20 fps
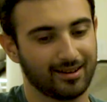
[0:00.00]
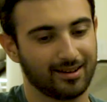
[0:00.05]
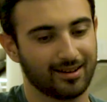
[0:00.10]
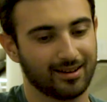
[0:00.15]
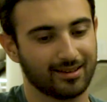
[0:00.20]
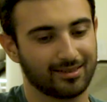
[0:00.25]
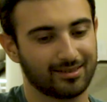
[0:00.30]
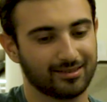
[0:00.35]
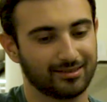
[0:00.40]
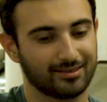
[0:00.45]

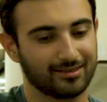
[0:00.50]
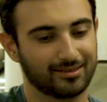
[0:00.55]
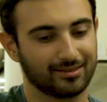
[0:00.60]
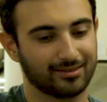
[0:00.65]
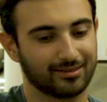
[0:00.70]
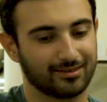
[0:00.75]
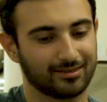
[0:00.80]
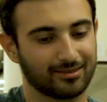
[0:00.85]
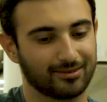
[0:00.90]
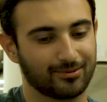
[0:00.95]
I think
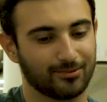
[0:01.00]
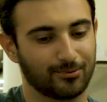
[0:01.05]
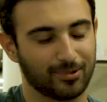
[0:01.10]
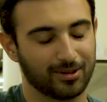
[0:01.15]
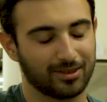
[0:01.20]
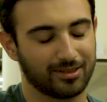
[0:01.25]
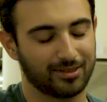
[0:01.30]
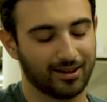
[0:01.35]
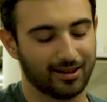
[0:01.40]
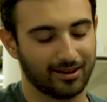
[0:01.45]

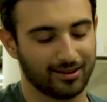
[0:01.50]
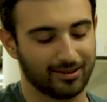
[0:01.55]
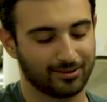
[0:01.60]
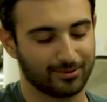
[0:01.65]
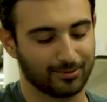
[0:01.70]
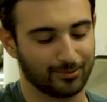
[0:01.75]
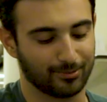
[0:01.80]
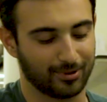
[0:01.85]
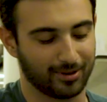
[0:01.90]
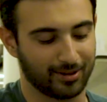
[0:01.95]
with that
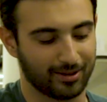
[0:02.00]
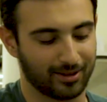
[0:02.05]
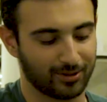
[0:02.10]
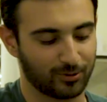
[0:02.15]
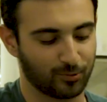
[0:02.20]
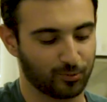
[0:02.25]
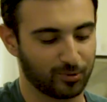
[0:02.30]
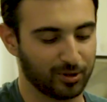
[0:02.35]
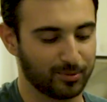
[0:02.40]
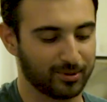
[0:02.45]

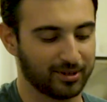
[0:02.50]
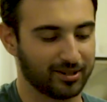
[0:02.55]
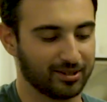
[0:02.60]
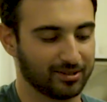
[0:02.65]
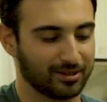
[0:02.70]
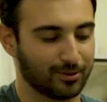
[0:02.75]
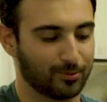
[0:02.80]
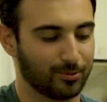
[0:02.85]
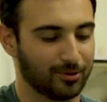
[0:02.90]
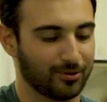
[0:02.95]
it's weird,
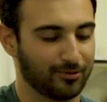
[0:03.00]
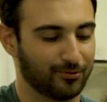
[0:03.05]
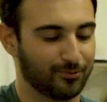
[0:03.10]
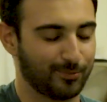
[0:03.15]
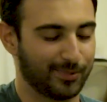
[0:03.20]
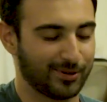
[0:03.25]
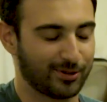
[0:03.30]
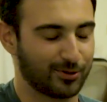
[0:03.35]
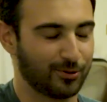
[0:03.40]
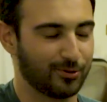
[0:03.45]
because like
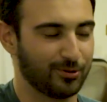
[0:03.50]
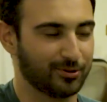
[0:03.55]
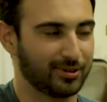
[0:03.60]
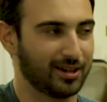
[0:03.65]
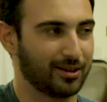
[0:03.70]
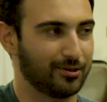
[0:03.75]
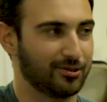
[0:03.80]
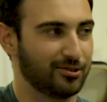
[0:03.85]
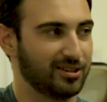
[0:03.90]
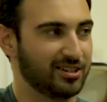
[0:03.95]
we've been told
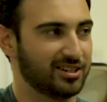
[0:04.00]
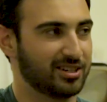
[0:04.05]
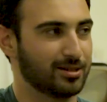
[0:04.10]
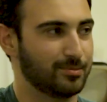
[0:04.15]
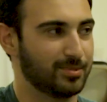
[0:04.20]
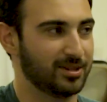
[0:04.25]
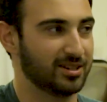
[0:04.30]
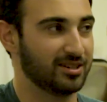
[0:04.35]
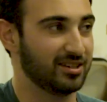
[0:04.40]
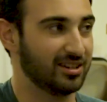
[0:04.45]
that you need
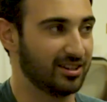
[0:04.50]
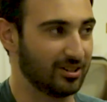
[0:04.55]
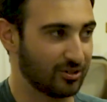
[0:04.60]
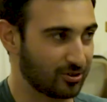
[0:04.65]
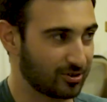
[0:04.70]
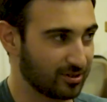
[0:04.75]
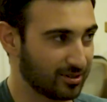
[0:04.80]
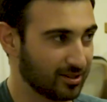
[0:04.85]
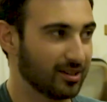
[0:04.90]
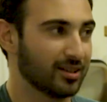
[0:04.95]
to be
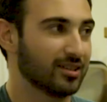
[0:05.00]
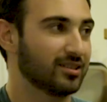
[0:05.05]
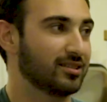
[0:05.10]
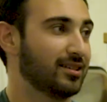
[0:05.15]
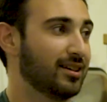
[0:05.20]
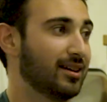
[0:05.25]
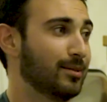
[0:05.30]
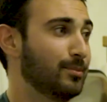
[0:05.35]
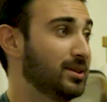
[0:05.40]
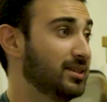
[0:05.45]
niched
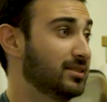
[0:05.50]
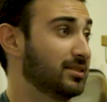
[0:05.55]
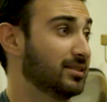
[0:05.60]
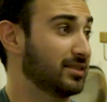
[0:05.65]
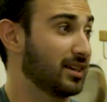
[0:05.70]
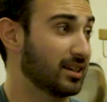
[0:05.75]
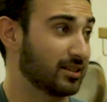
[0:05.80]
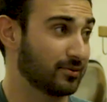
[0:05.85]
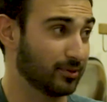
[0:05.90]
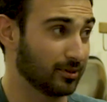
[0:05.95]
to be
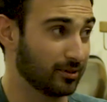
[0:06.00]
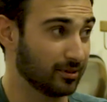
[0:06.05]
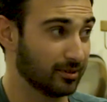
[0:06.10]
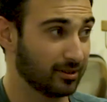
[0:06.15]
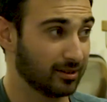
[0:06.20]
successful.